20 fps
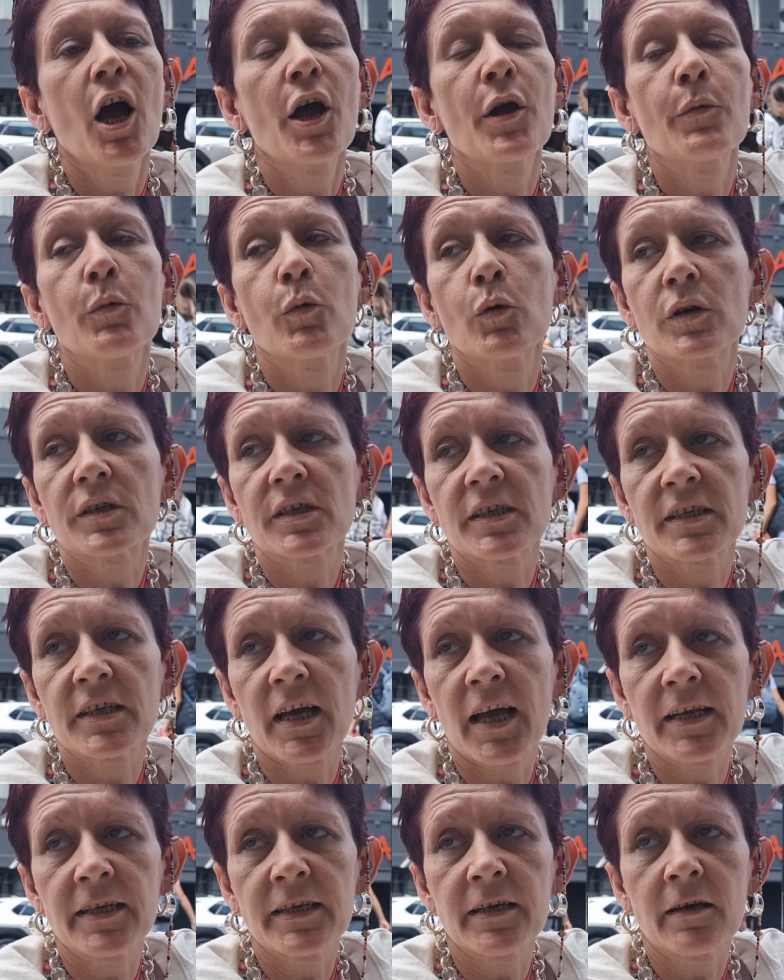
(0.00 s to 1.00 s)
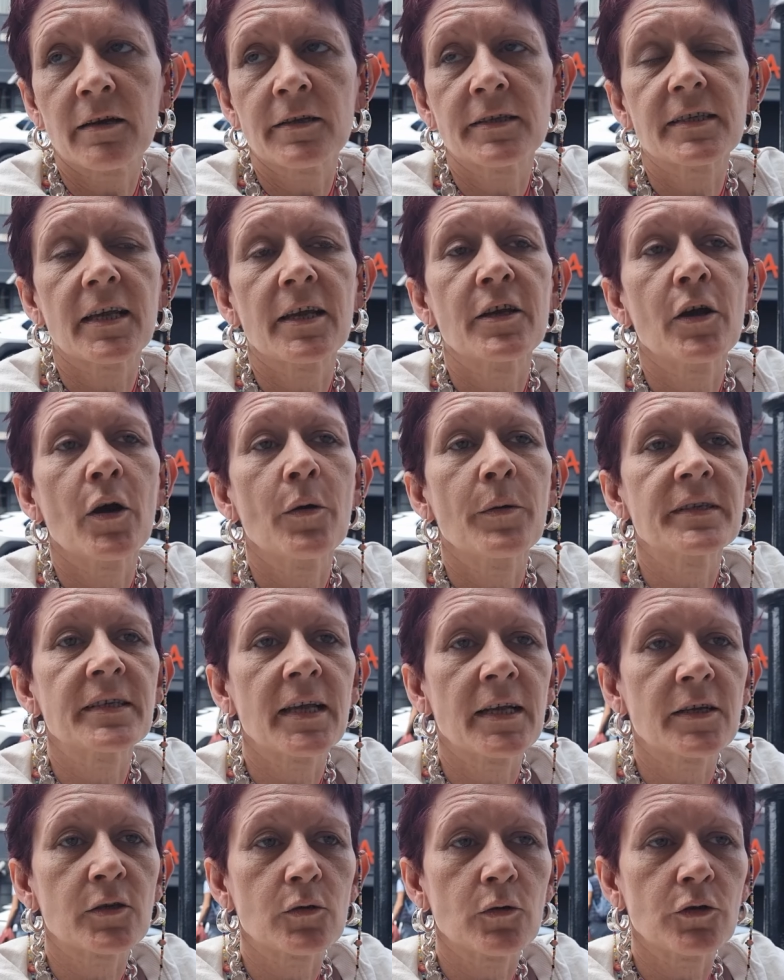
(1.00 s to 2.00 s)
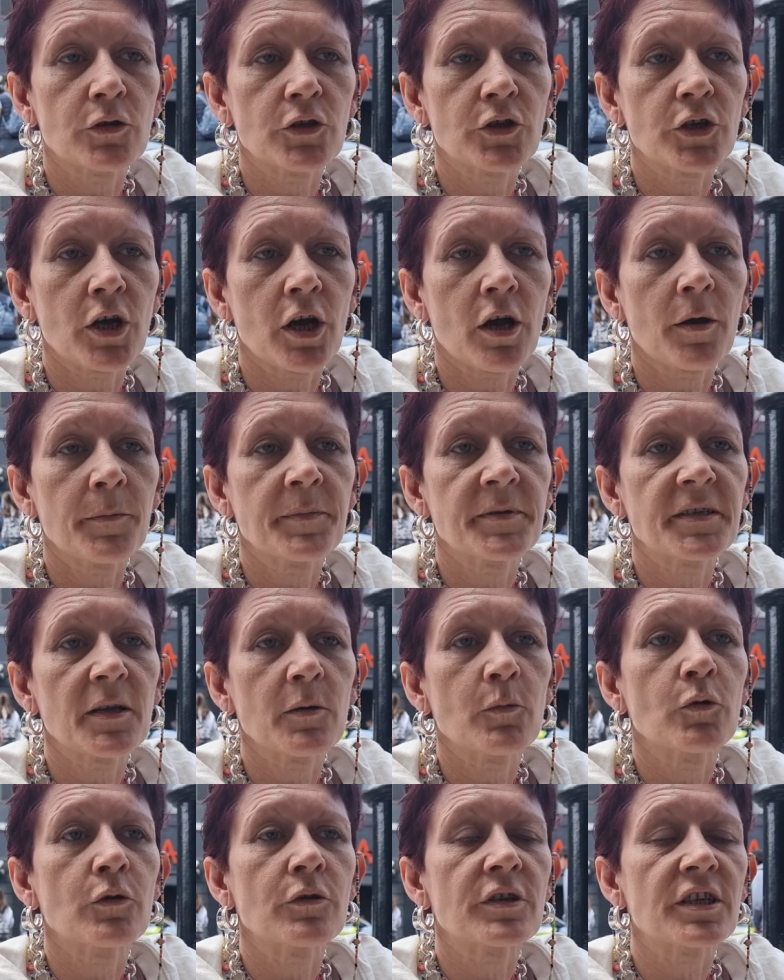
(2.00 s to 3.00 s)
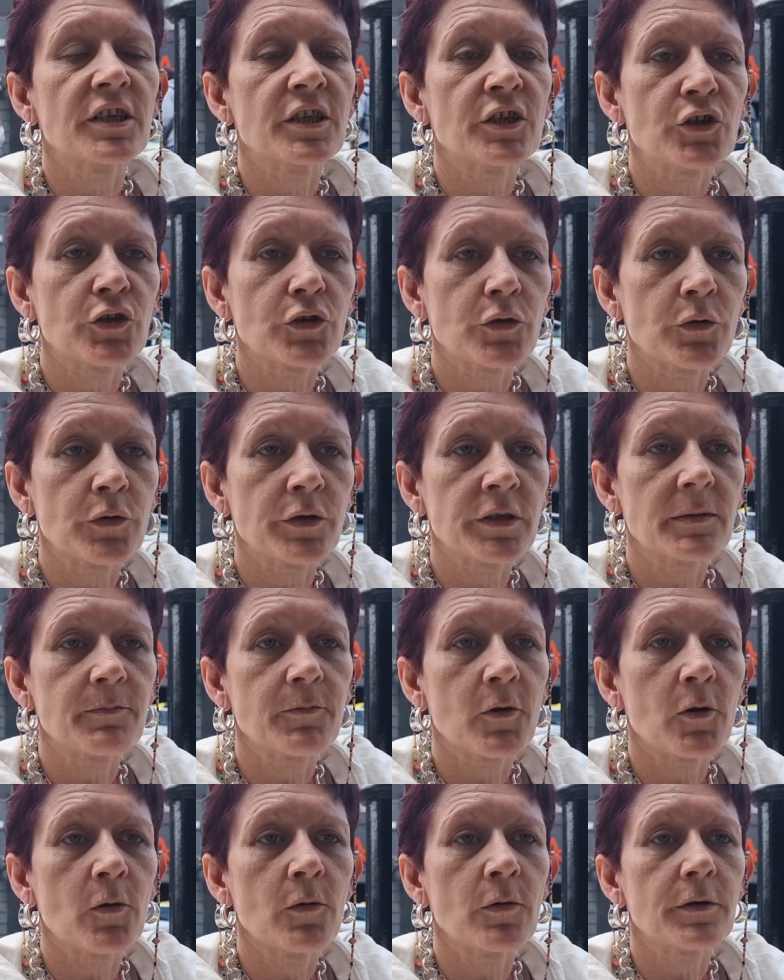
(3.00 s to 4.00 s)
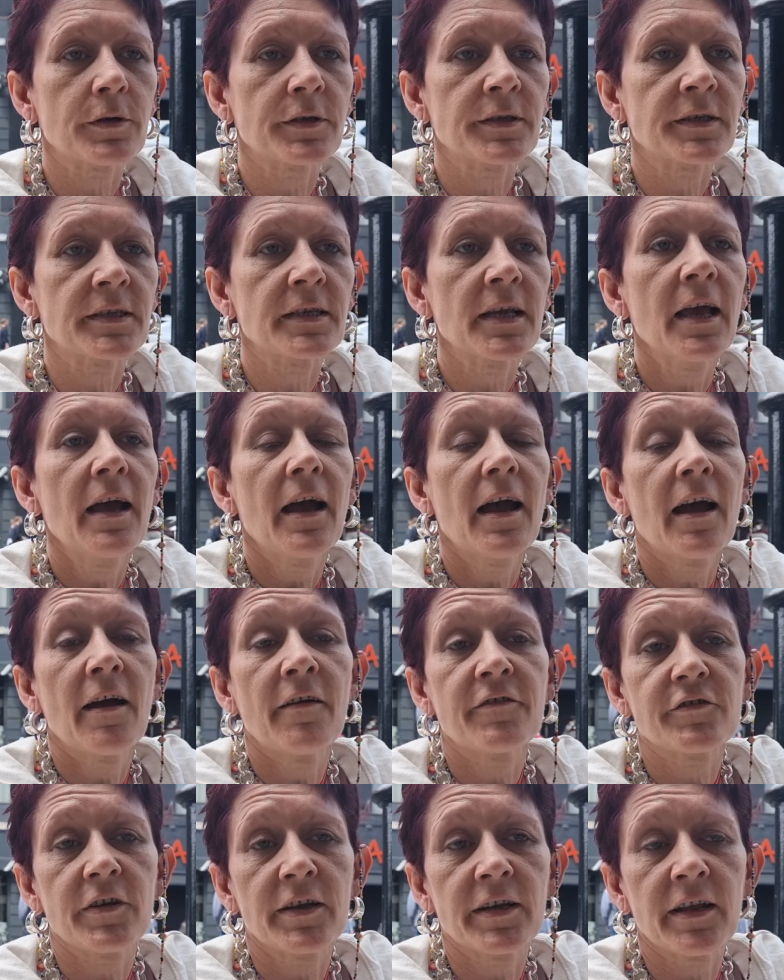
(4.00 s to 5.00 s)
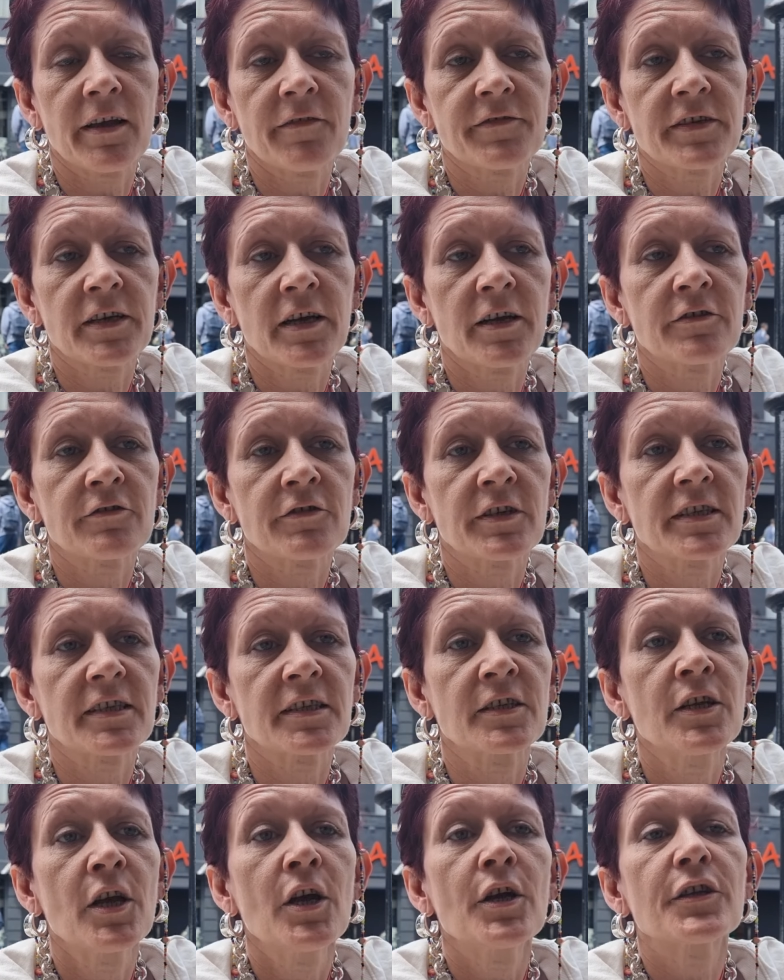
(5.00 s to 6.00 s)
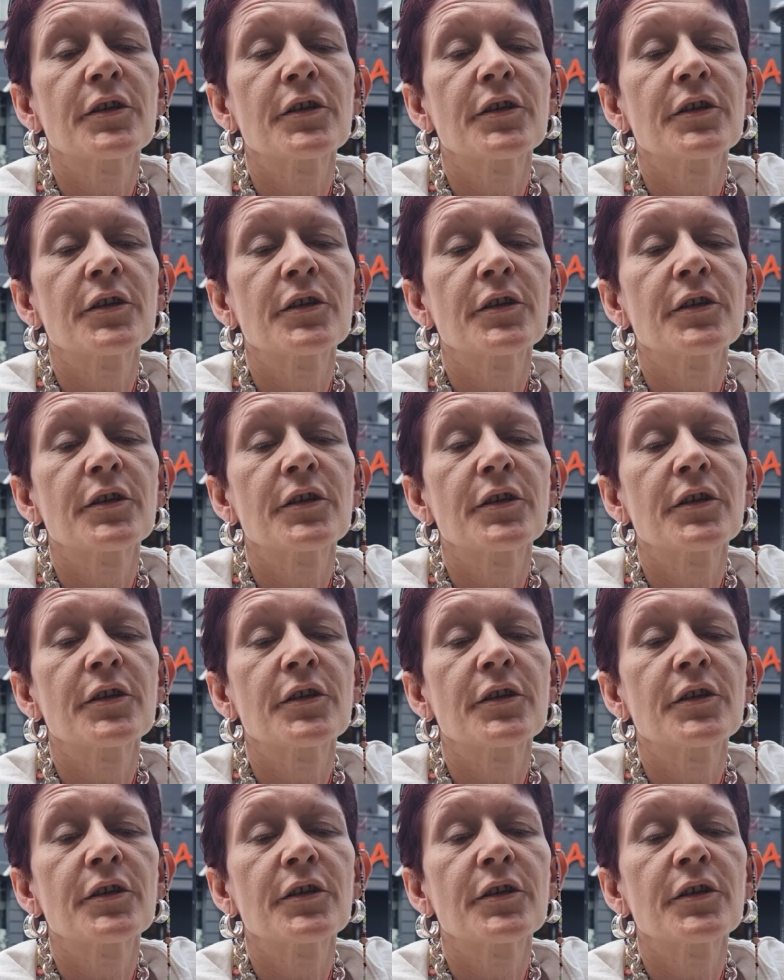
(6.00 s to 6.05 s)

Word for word: I worked in Allianz. I always had good jobs. I worked in insurance brokers after I left hairdressing.